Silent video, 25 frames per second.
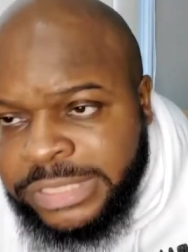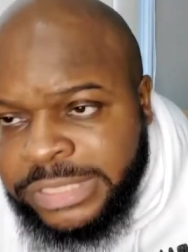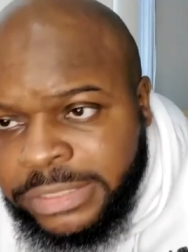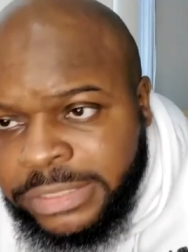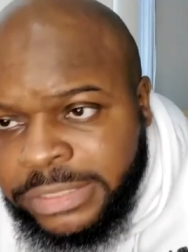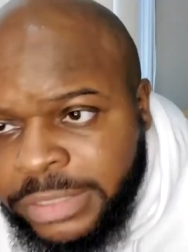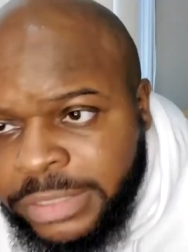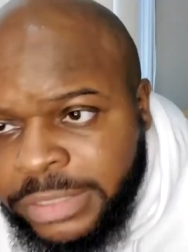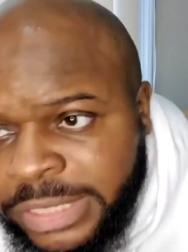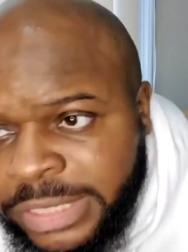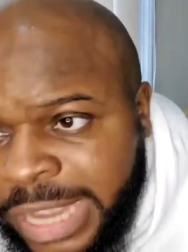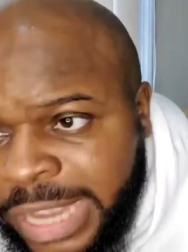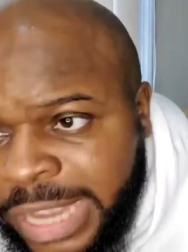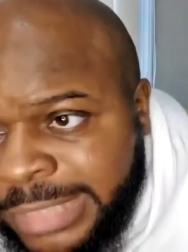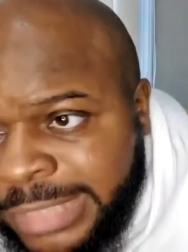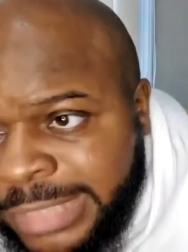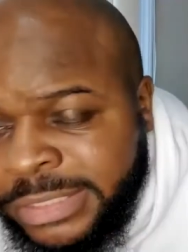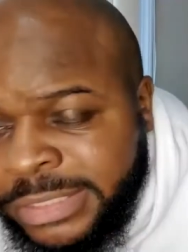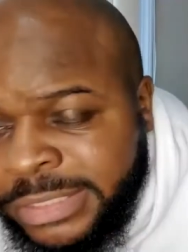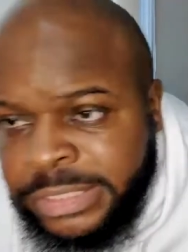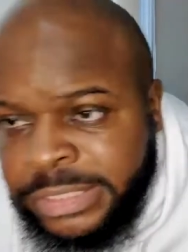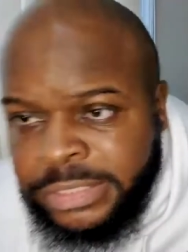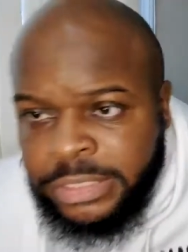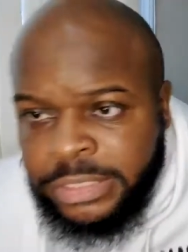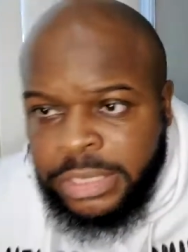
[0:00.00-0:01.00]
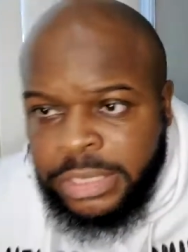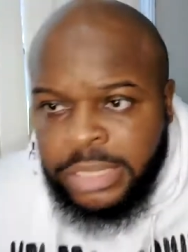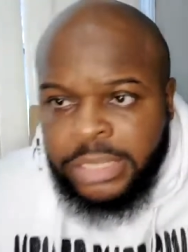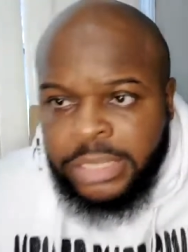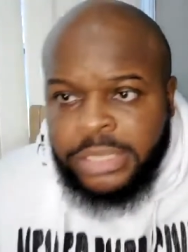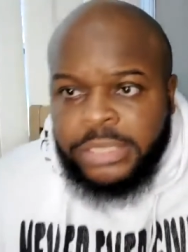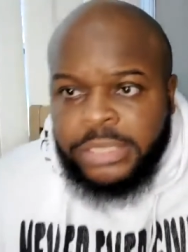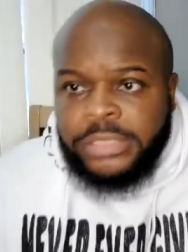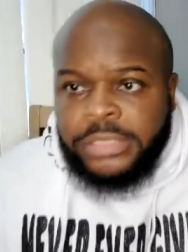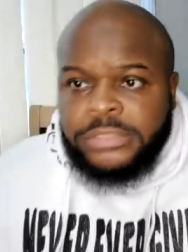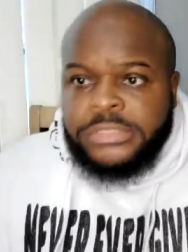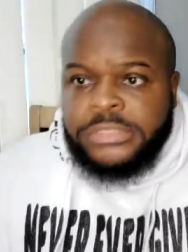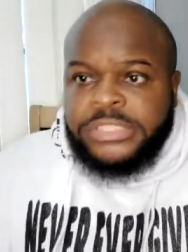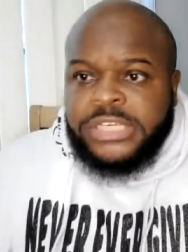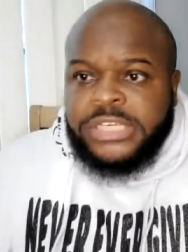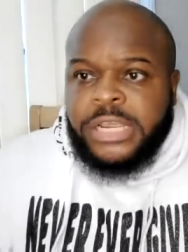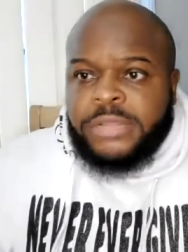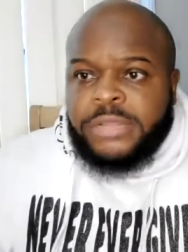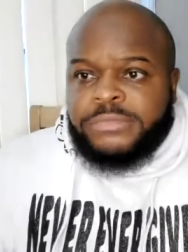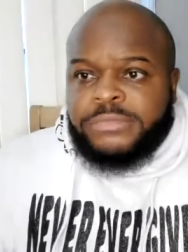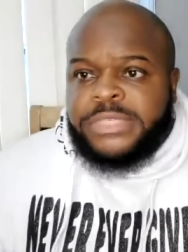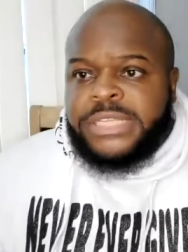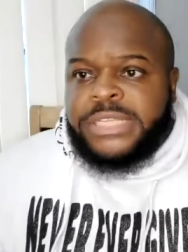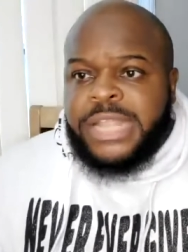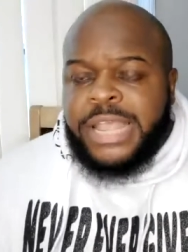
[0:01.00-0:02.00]
constantly
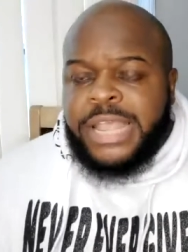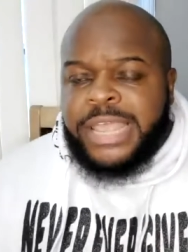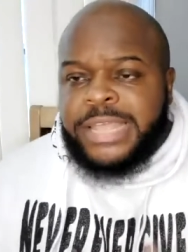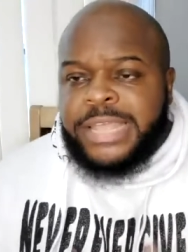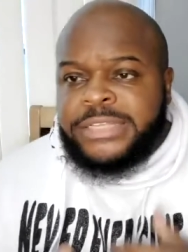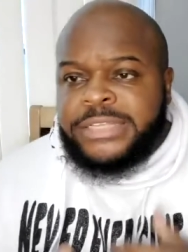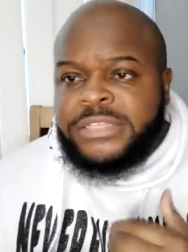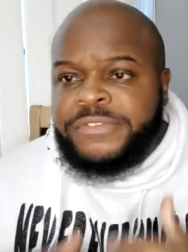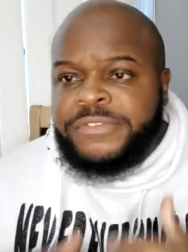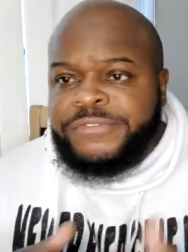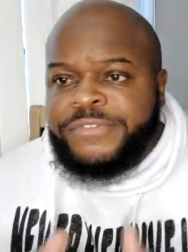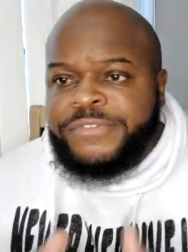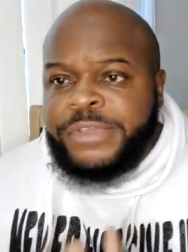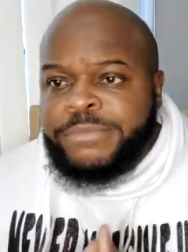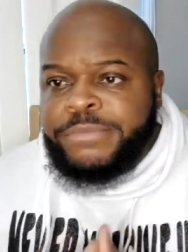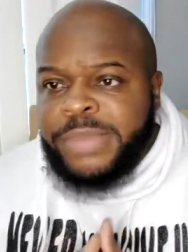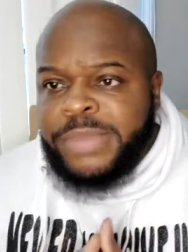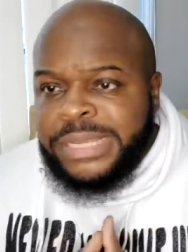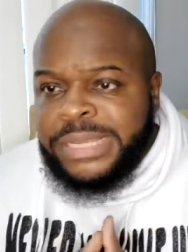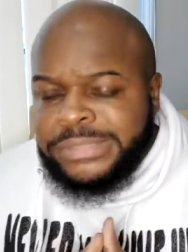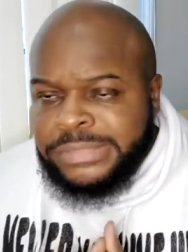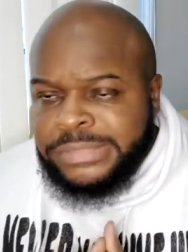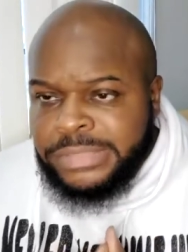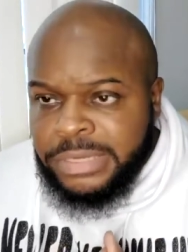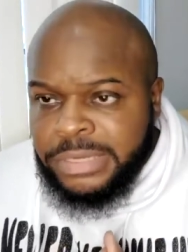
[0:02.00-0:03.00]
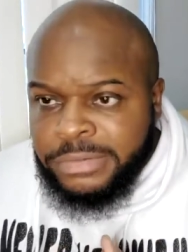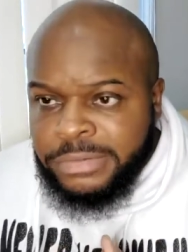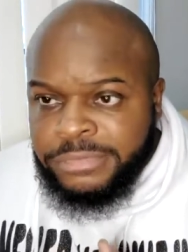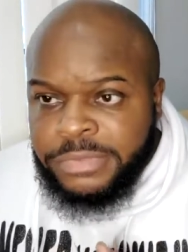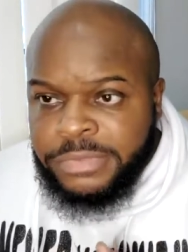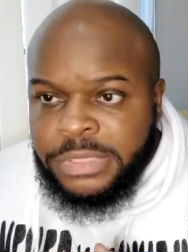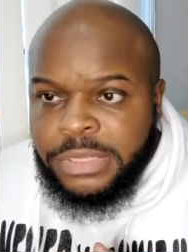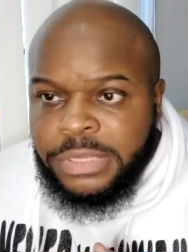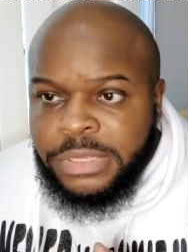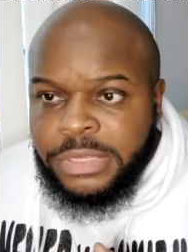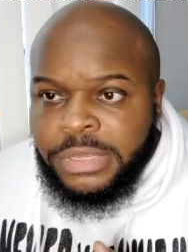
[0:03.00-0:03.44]
jumped, and I had to defend myself.